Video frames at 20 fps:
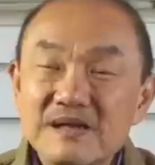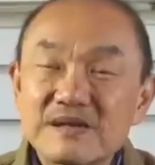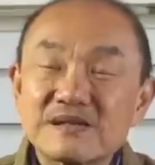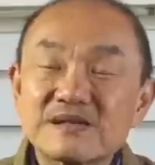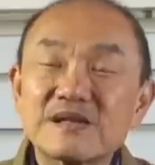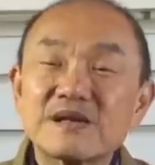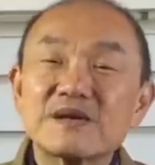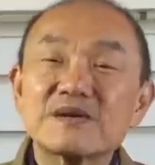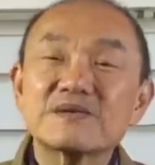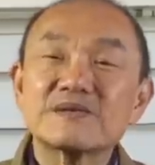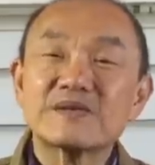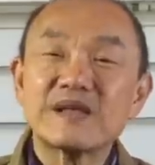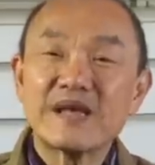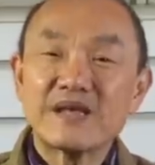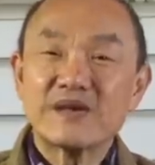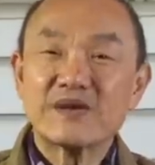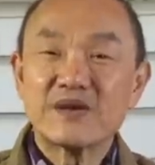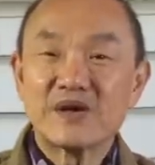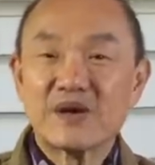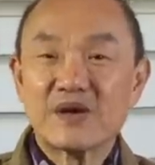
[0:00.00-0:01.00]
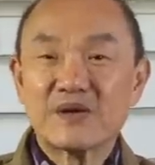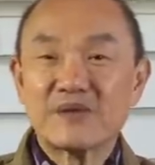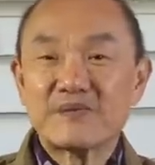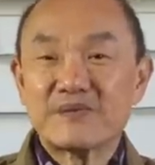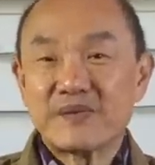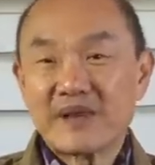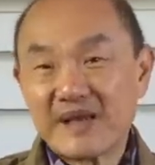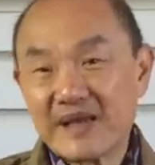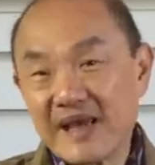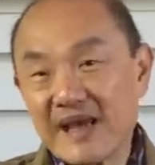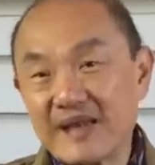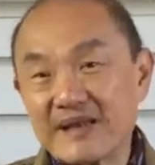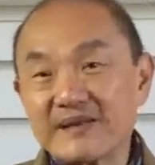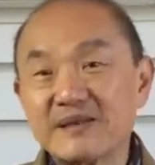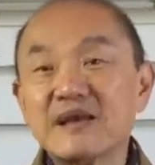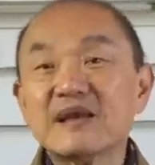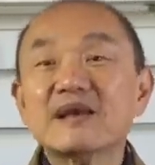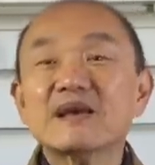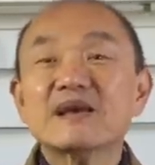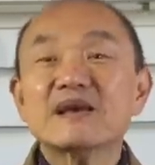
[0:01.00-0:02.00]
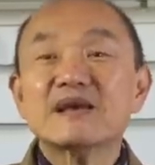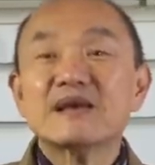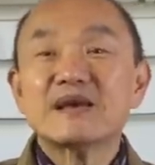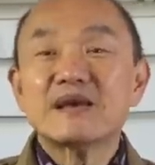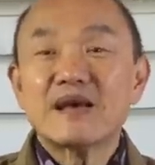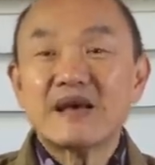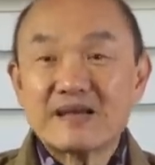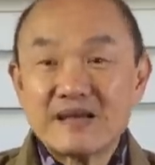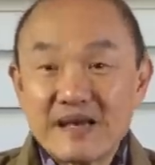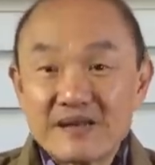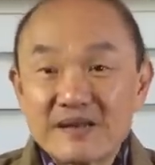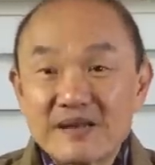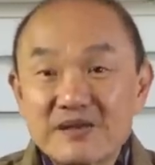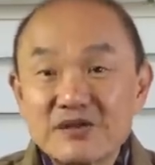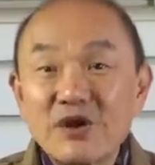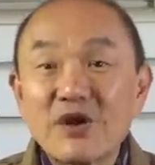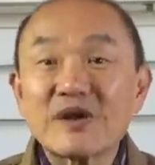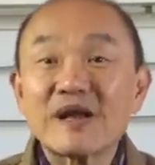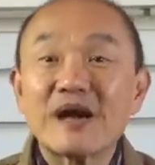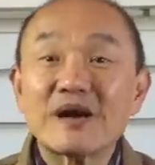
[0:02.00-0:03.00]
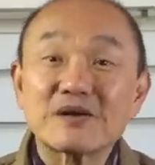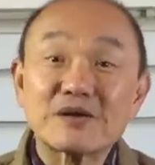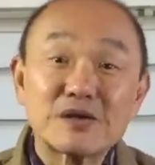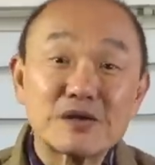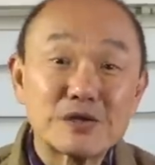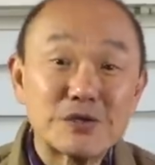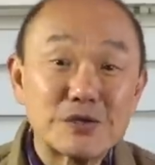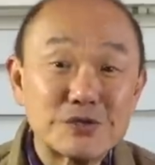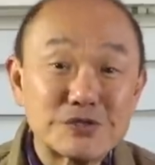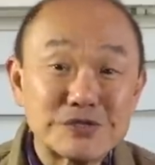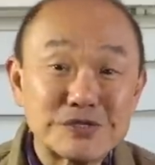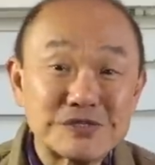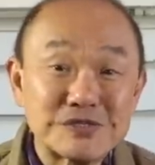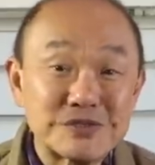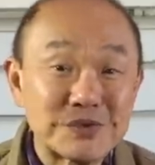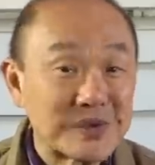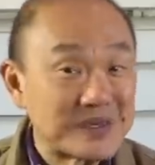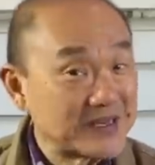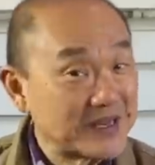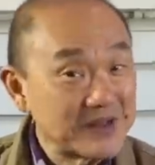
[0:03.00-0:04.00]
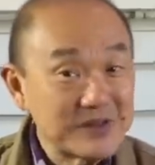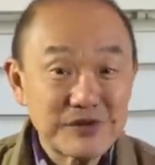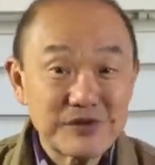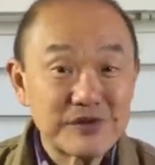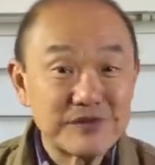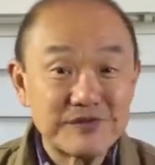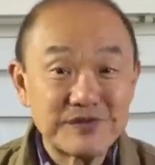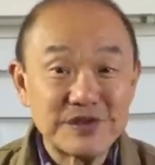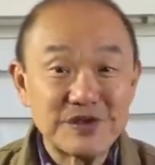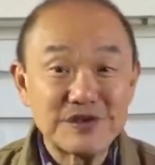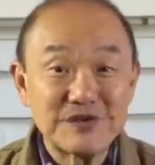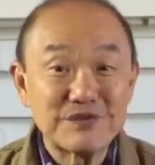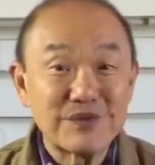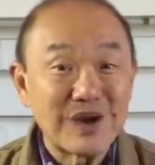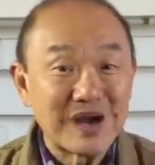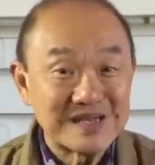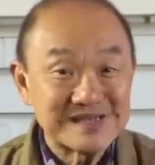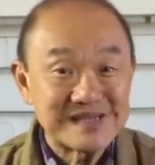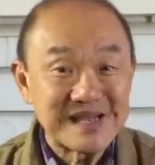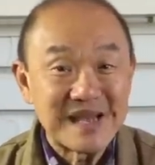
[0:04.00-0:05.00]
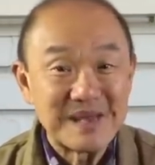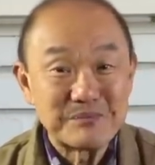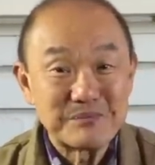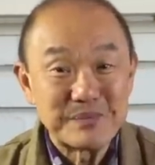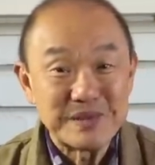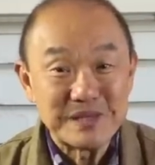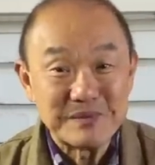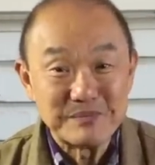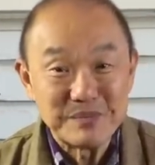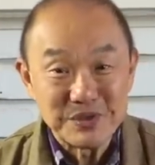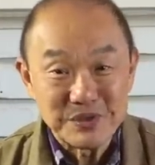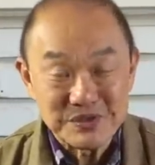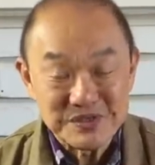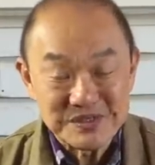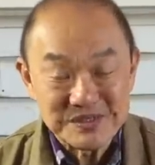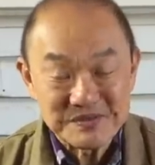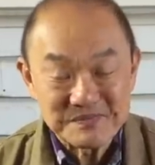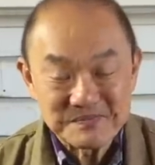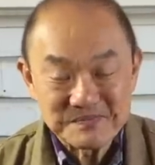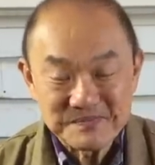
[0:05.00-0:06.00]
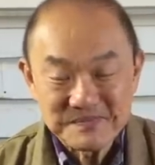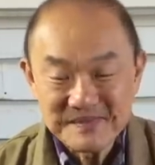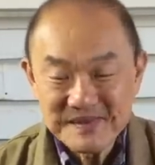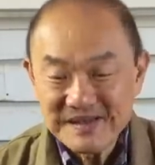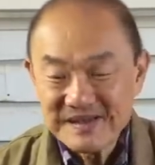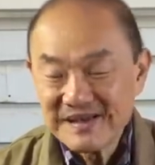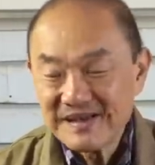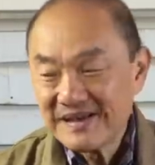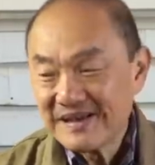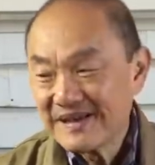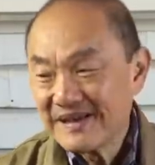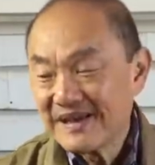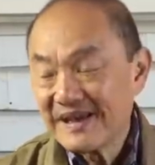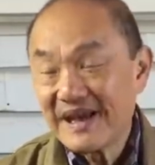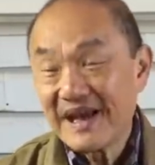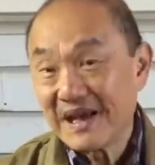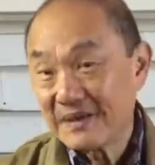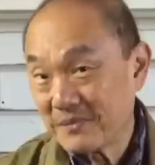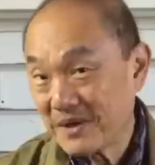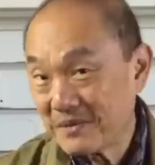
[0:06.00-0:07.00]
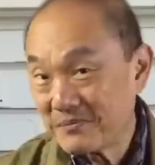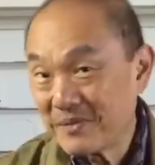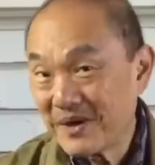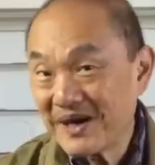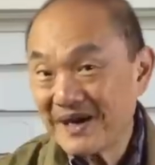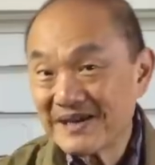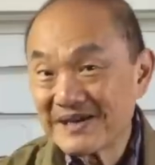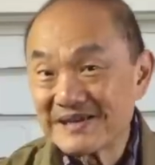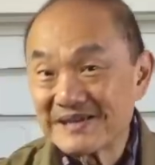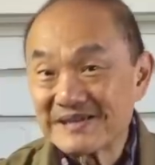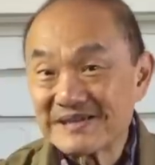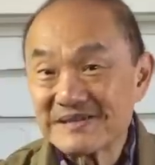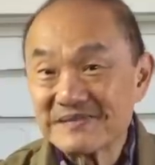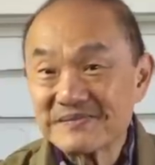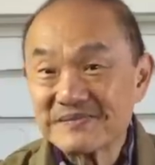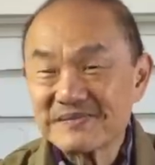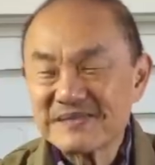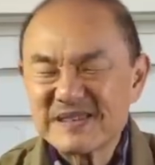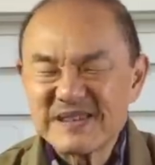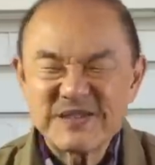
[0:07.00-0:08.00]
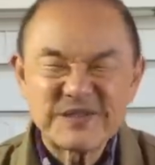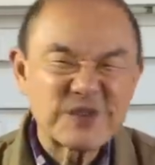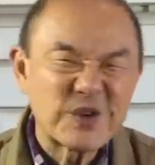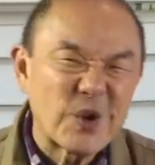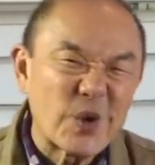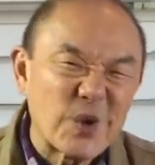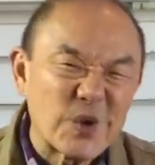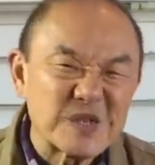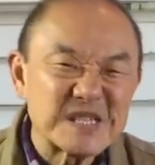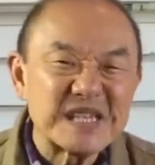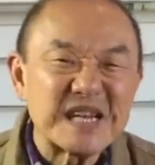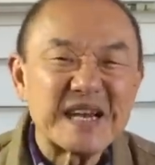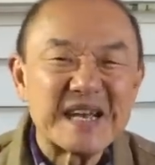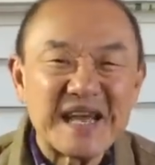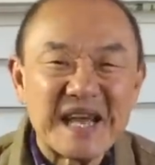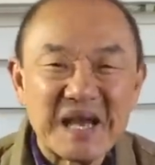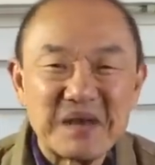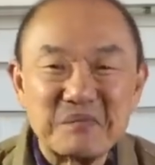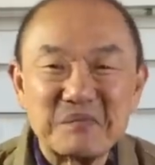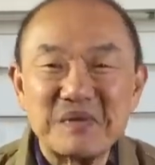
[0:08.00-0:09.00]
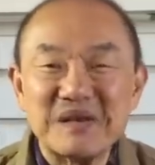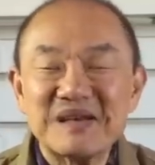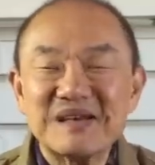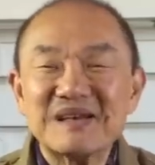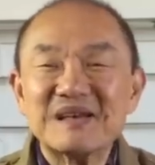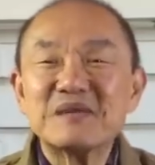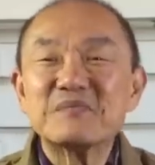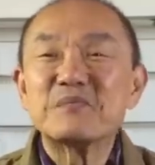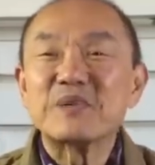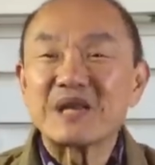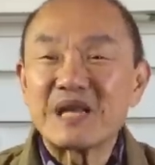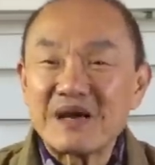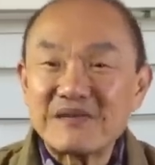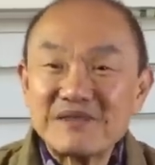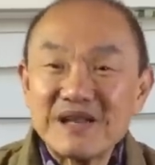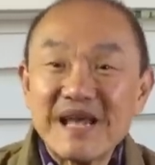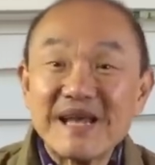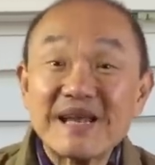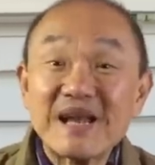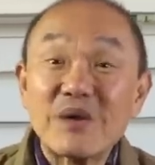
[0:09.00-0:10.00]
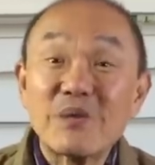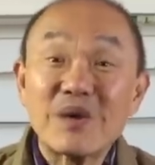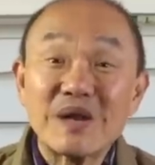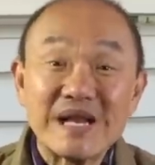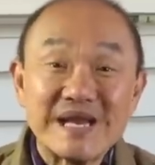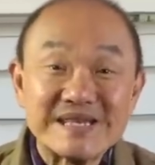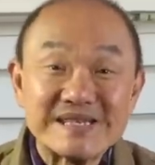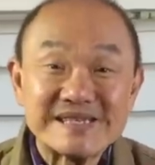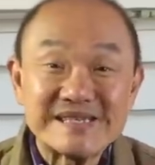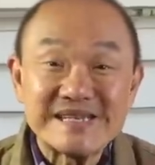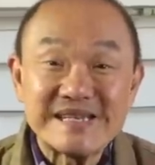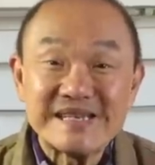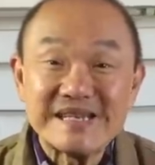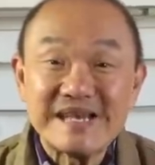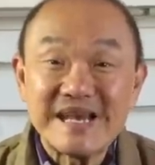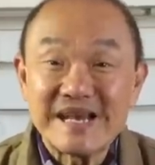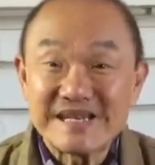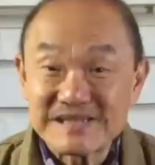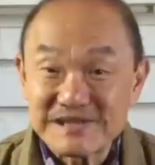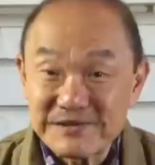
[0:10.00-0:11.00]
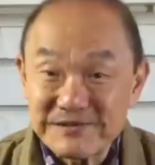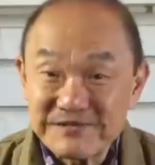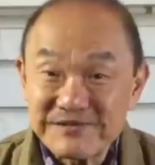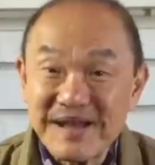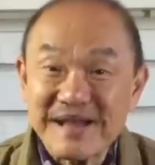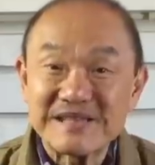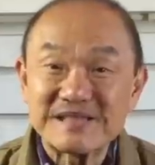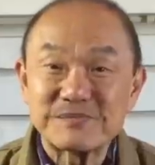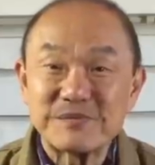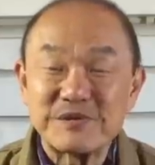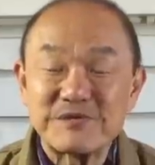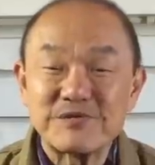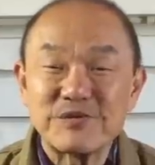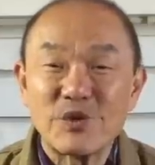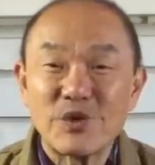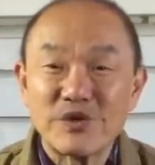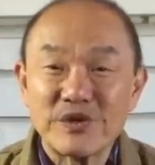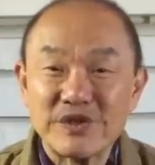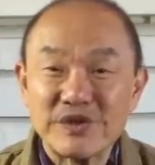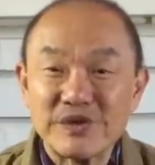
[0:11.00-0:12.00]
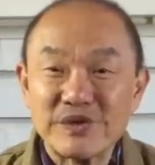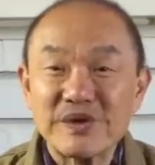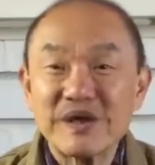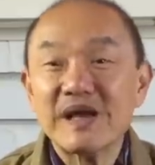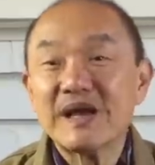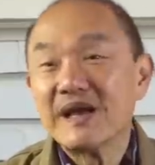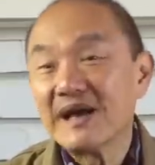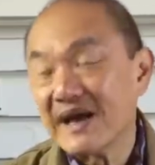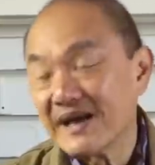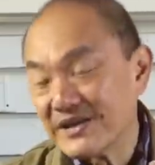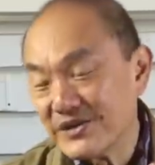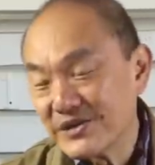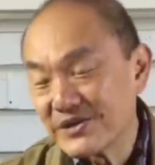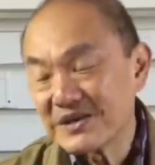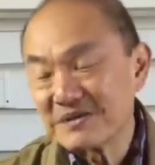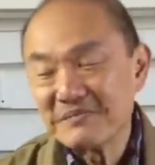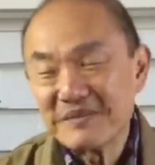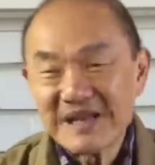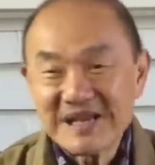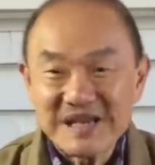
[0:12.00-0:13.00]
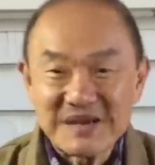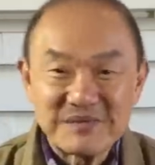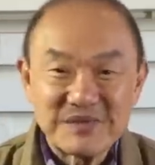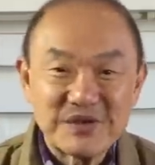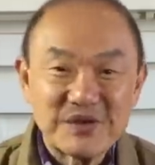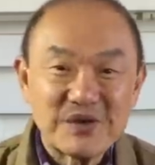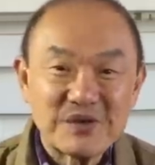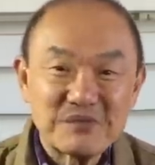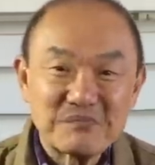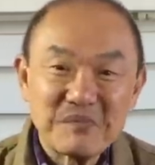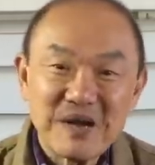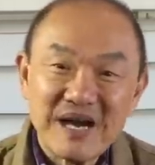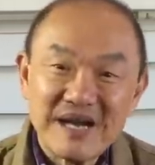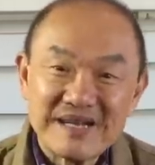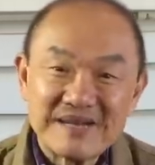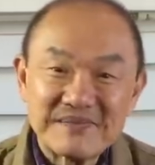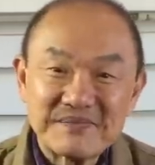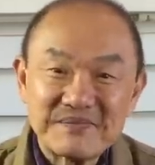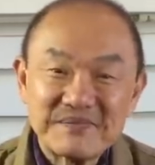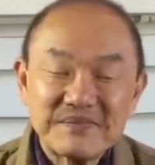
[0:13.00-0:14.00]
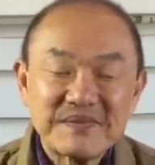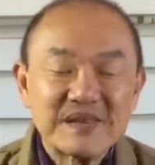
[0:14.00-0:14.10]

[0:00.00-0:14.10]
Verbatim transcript: So there you go. Again, another knockout conclusion to another review of White's MP boots. Am I biased? Of course I am. But I've laid out what I see as the facts before you, and you can make up your own mind.